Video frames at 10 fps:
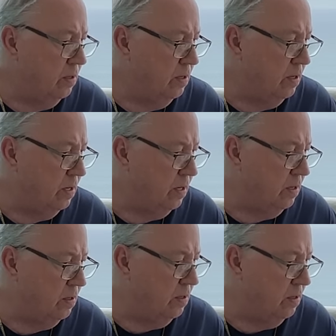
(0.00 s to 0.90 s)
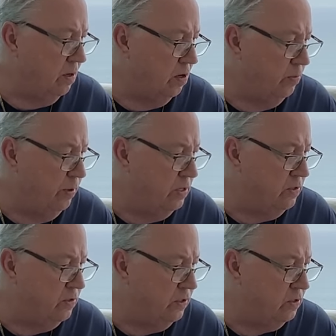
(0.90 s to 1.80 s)
All
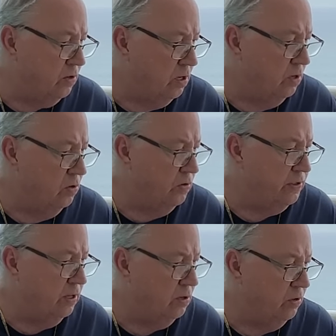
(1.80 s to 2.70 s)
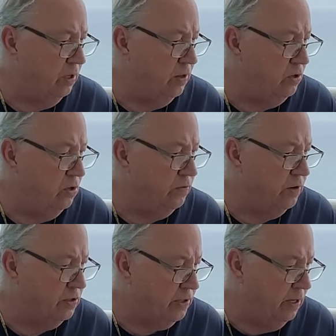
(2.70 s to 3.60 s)
businesses closed, including the
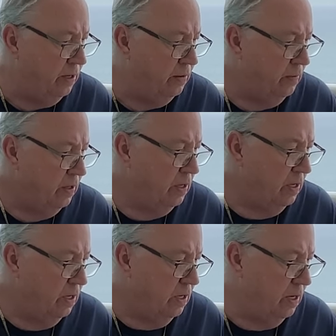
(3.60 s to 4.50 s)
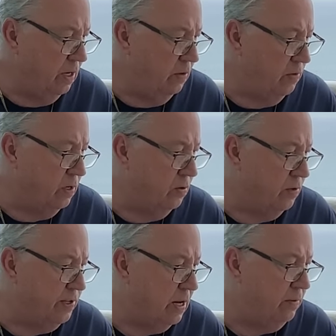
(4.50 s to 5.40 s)
university. Anyone know
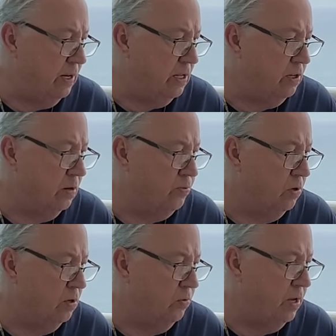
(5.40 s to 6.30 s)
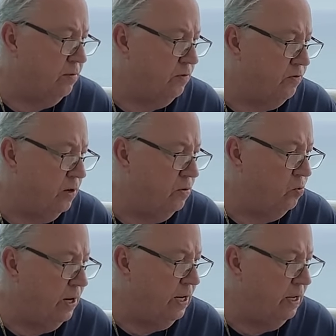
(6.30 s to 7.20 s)
what's happening at the airport? We have a friend
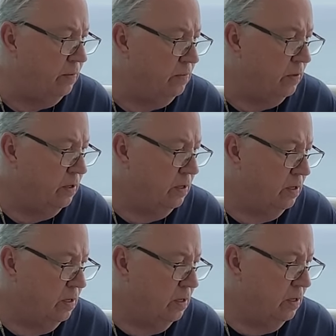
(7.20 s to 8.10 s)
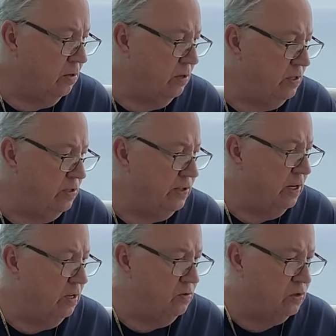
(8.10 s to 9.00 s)
waiting. Chrissy
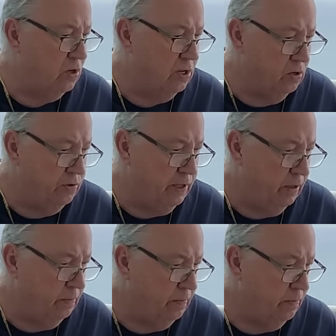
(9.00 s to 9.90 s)
said it was closing.